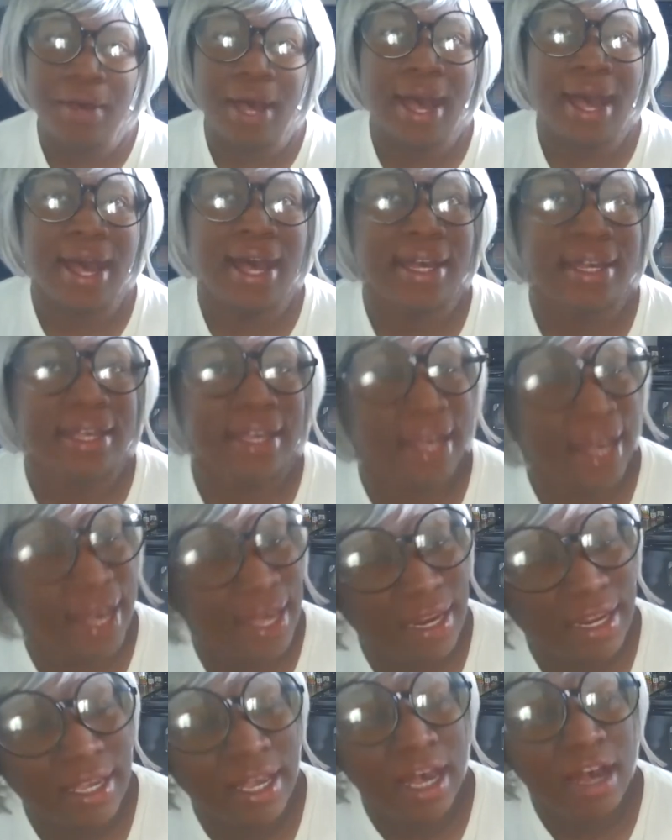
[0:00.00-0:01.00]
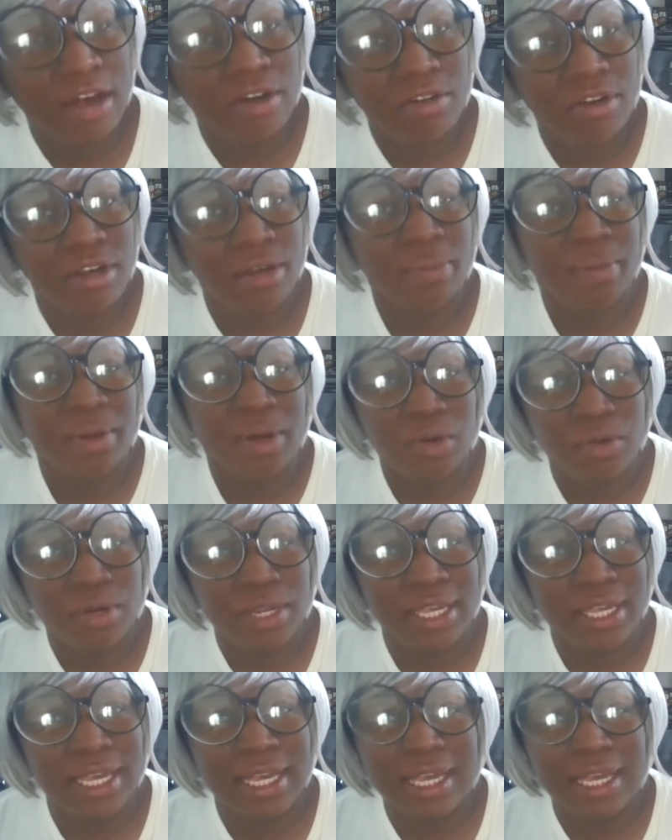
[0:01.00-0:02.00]
I kind of caught up on
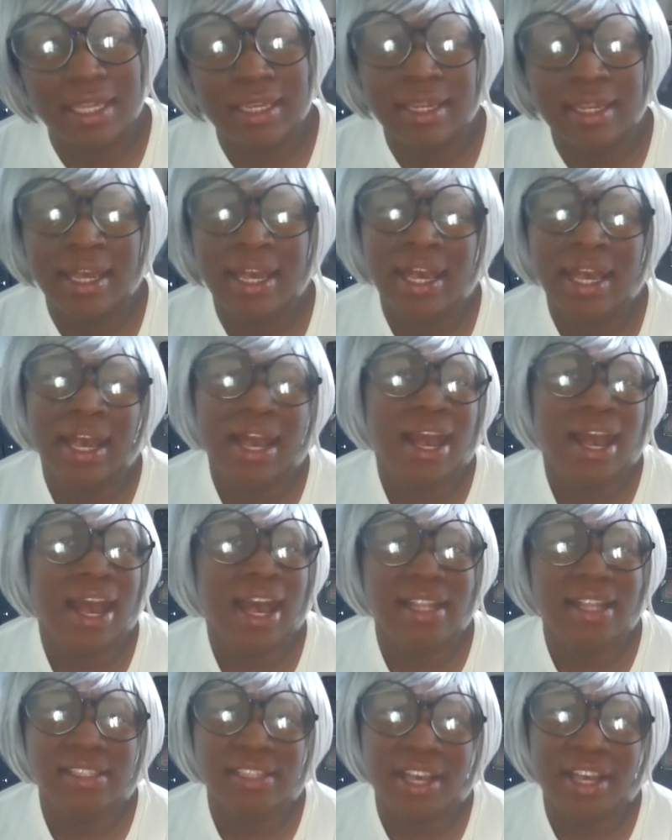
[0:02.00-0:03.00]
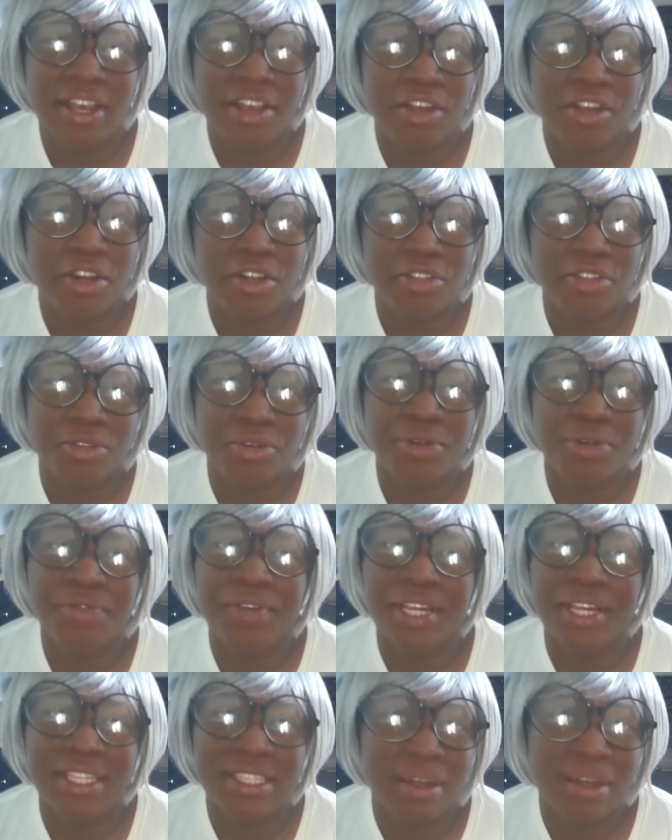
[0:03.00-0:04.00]
it, and I tell you the truth,
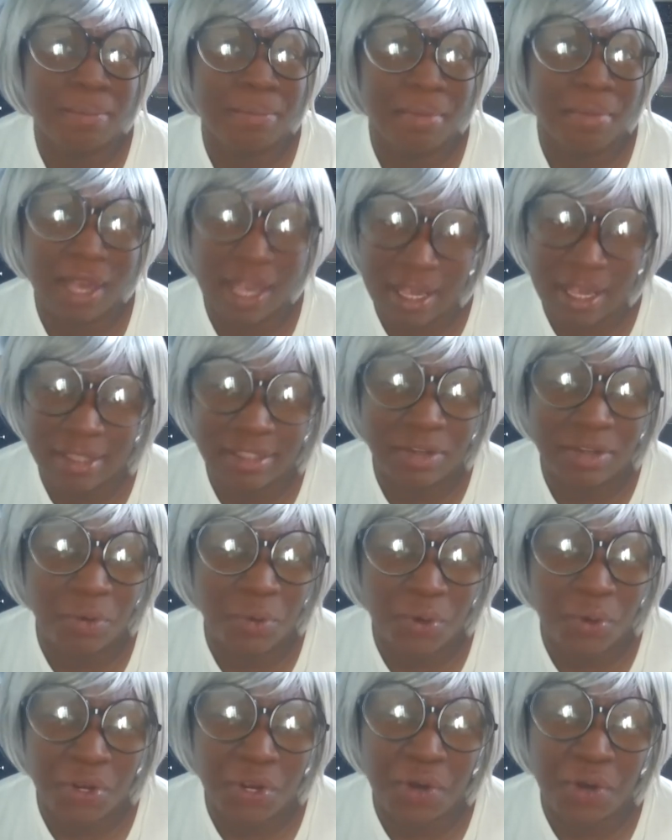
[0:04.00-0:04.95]
it's a mess going